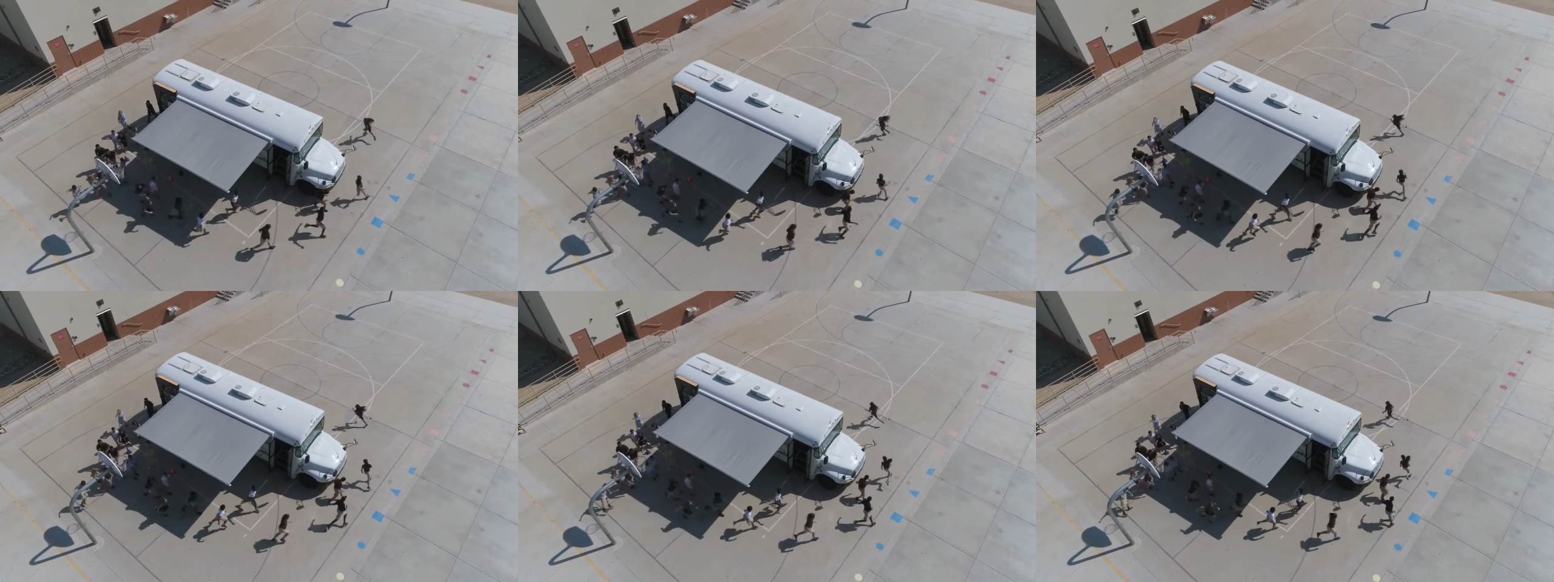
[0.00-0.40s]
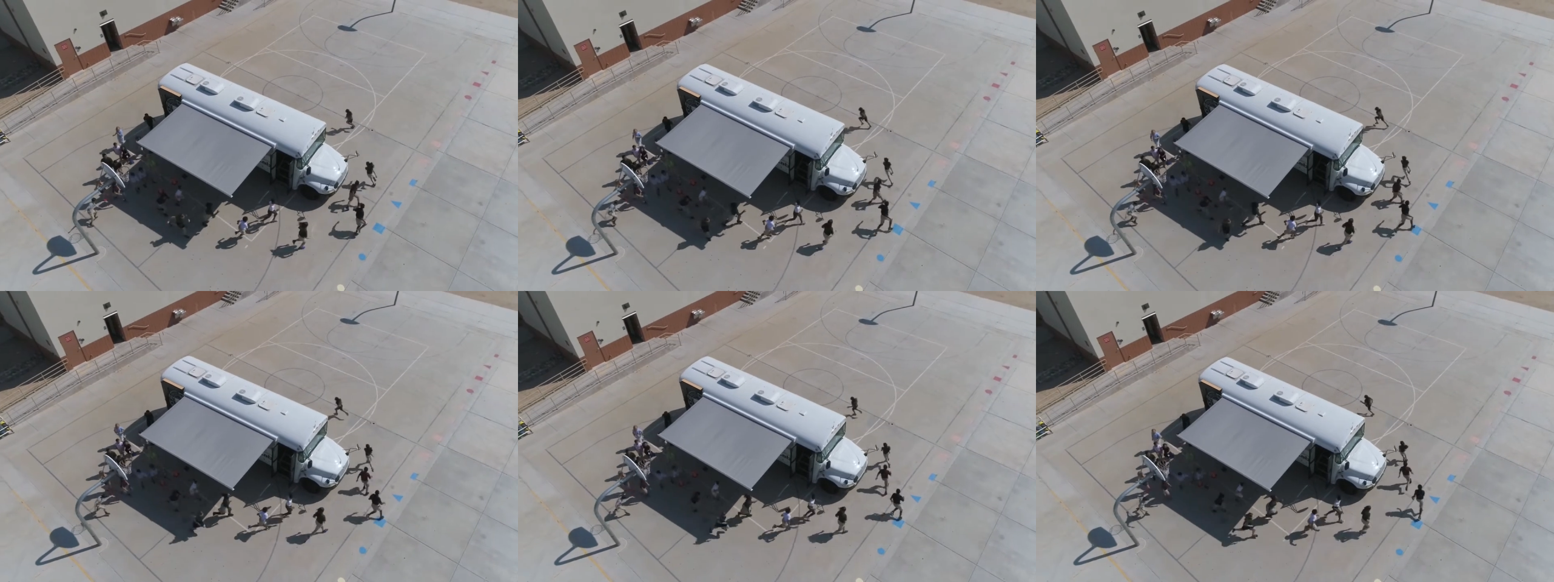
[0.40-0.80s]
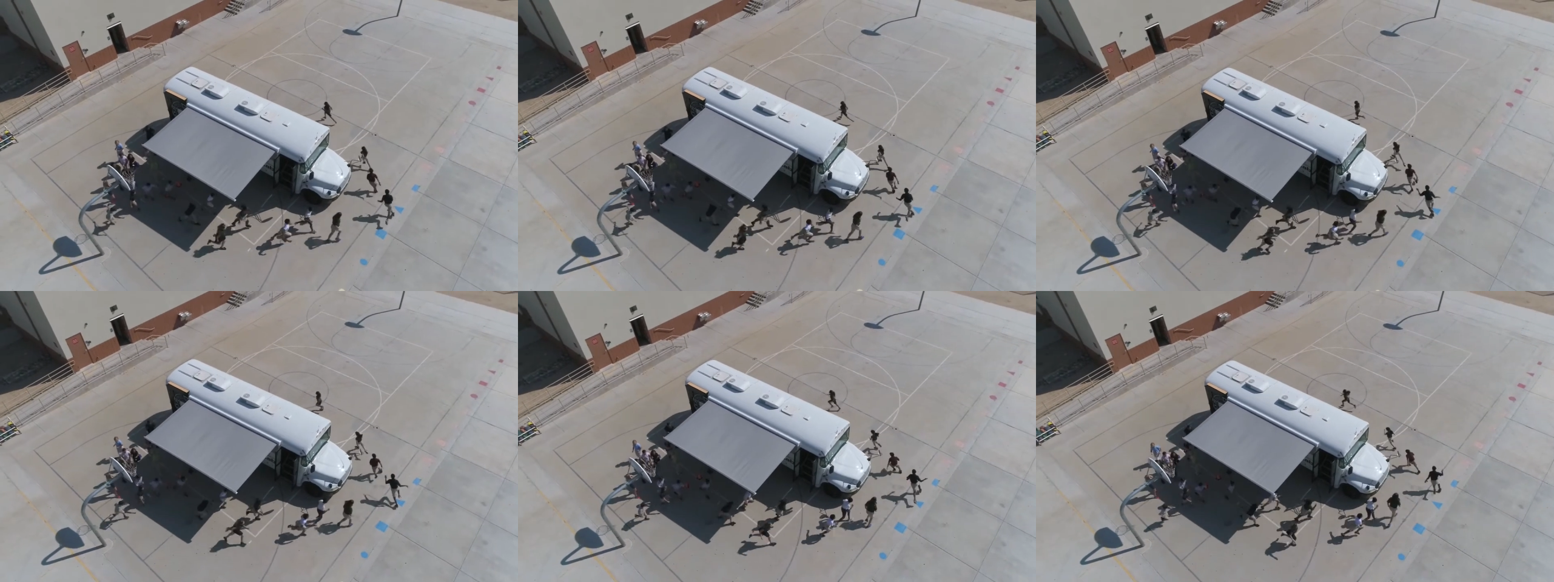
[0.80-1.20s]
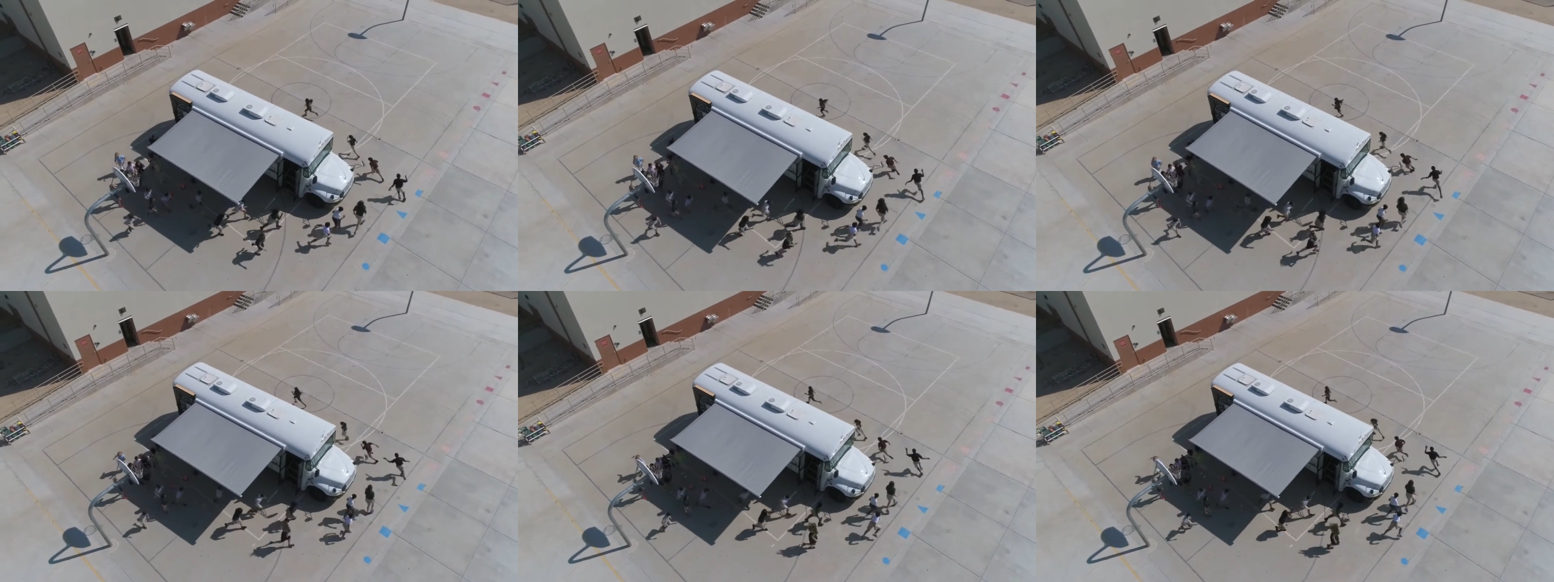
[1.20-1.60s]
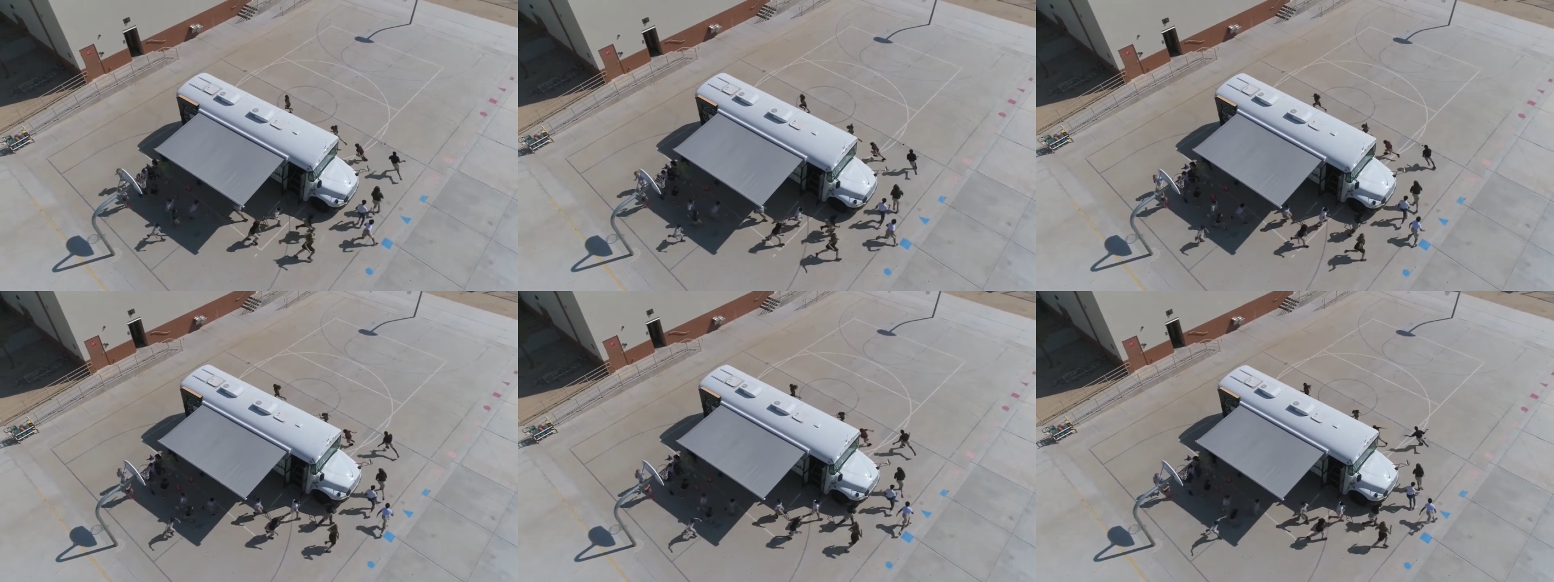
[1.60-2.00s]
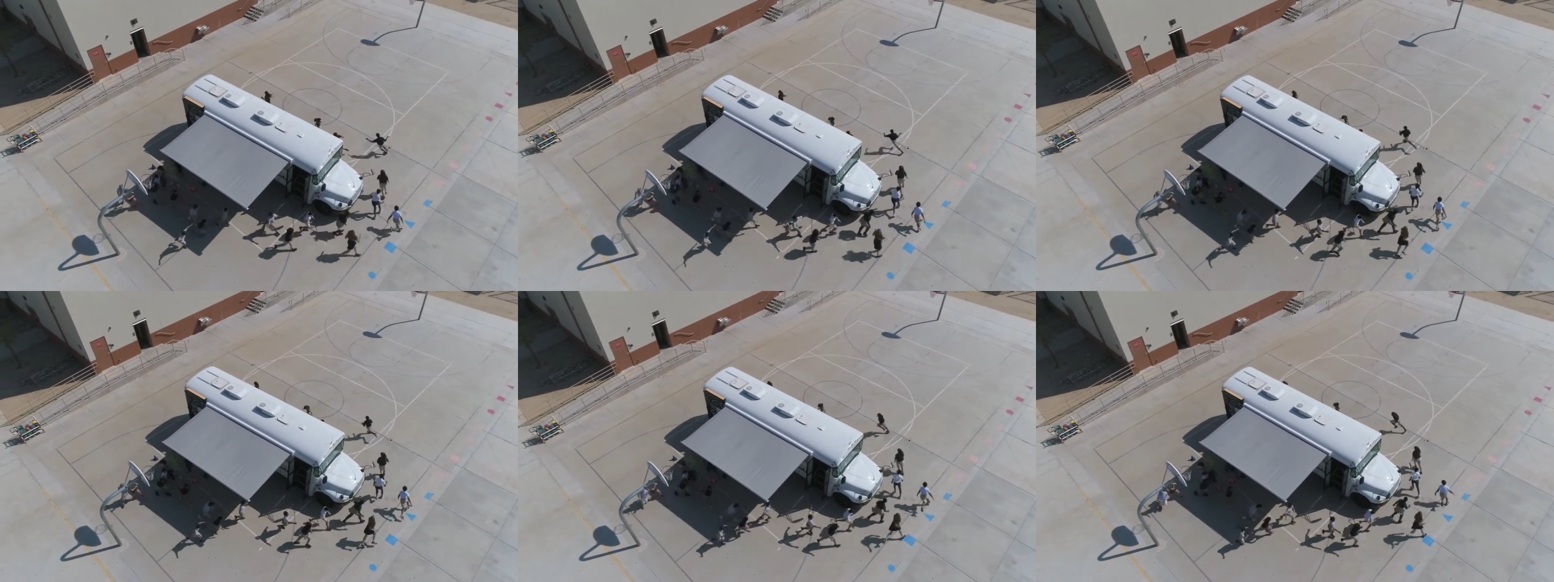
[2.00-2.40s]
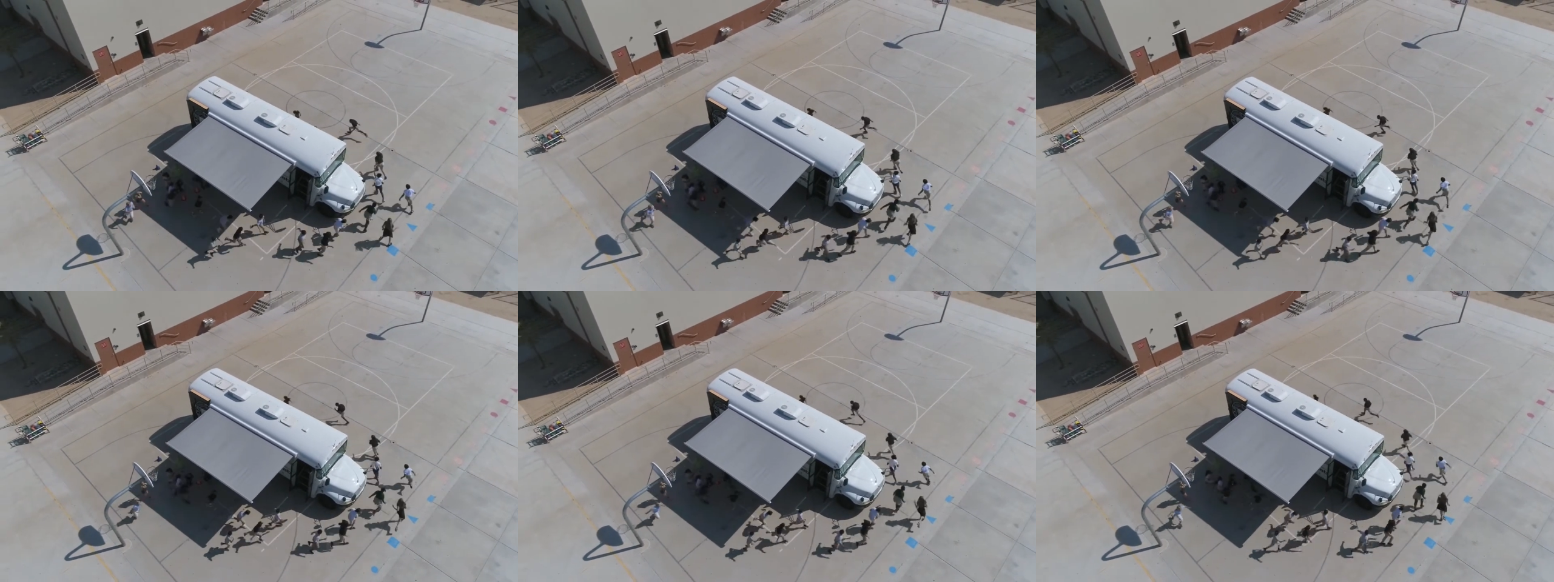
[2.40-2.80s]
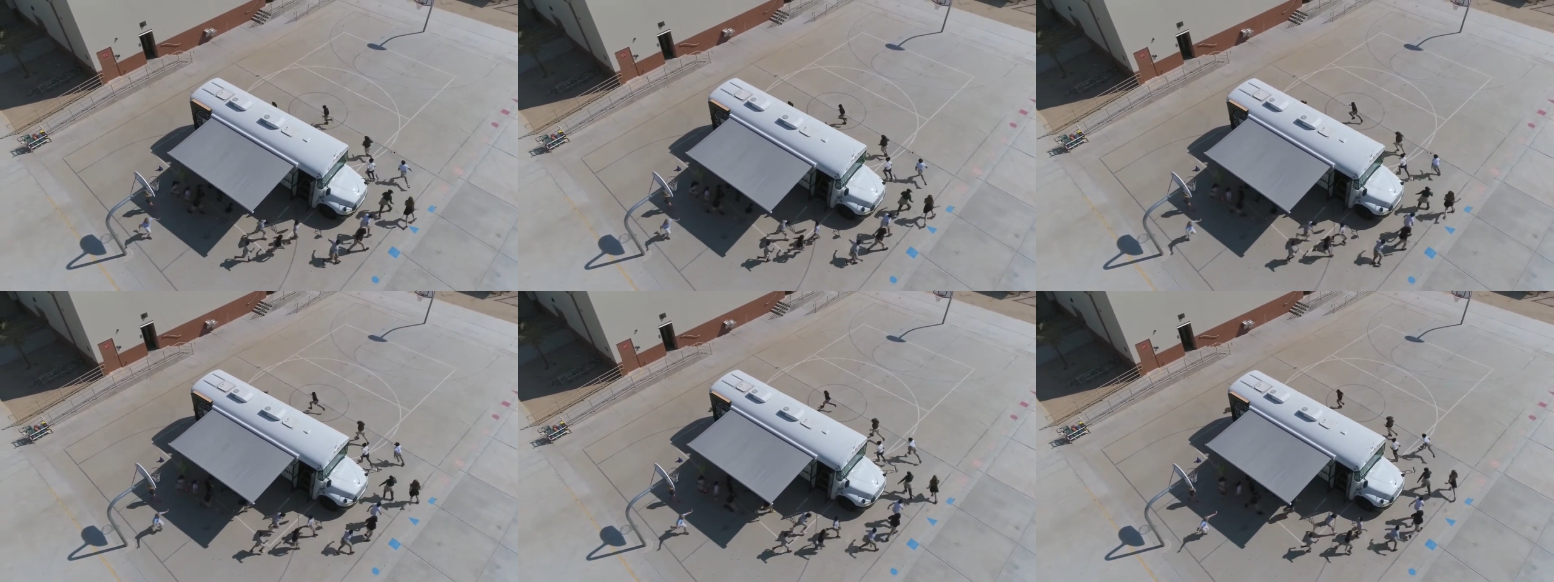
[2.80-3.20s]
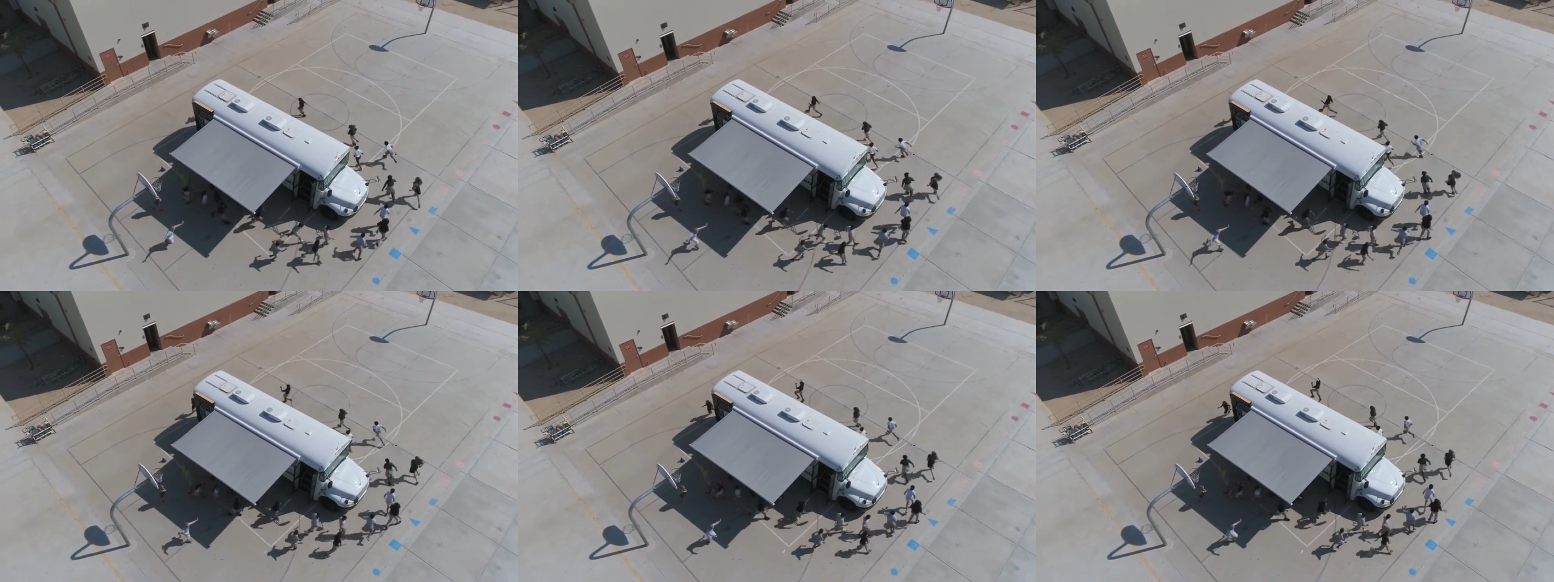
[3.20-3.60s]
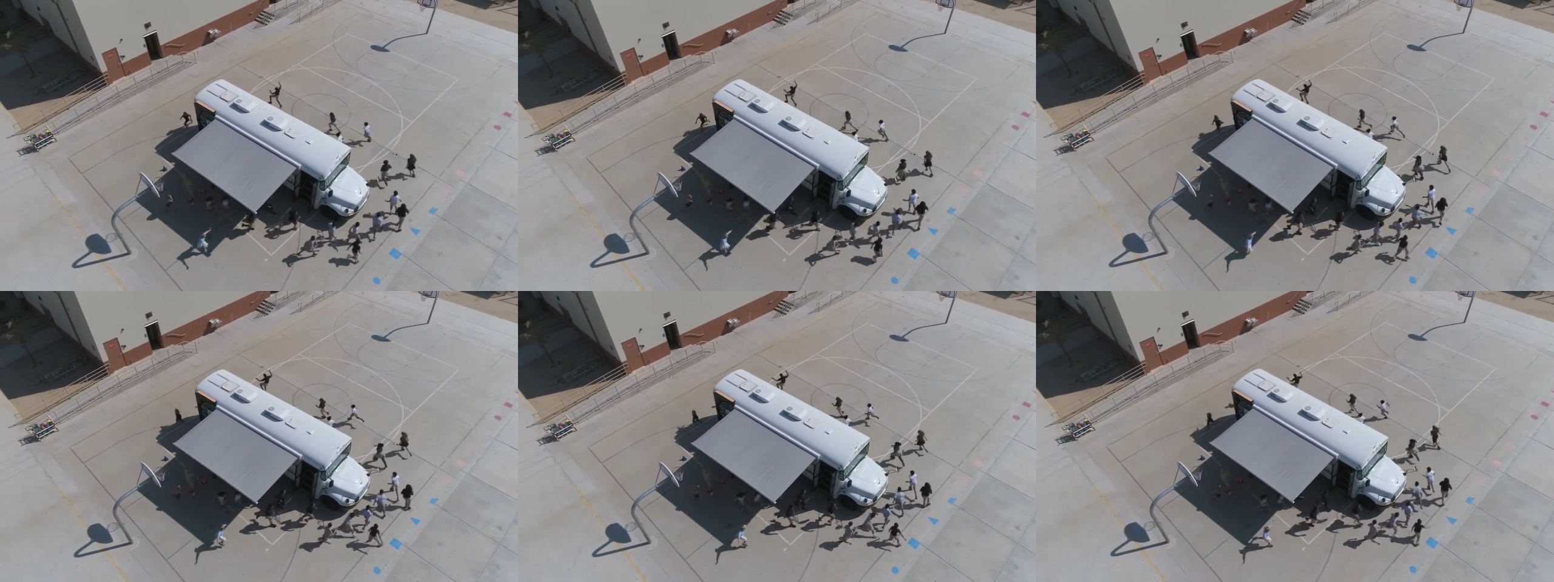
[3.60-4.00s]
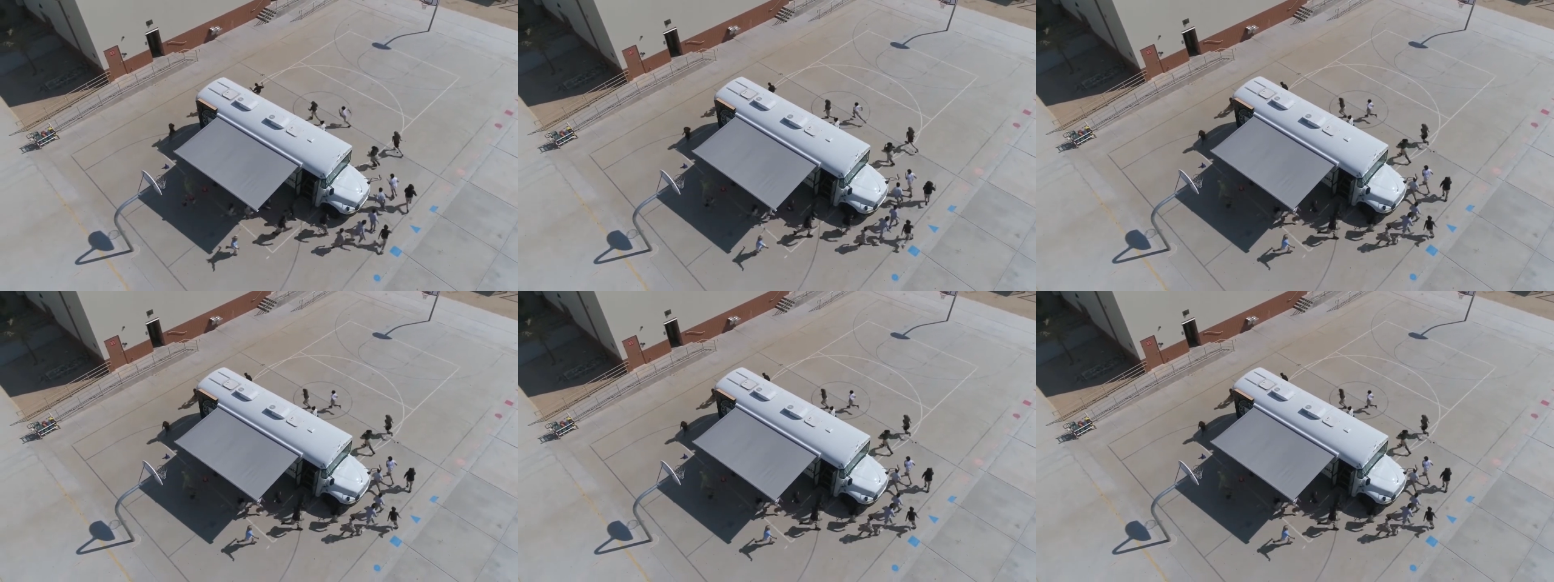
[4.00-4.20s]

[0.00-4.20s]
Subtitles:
[unreadable: no face in view]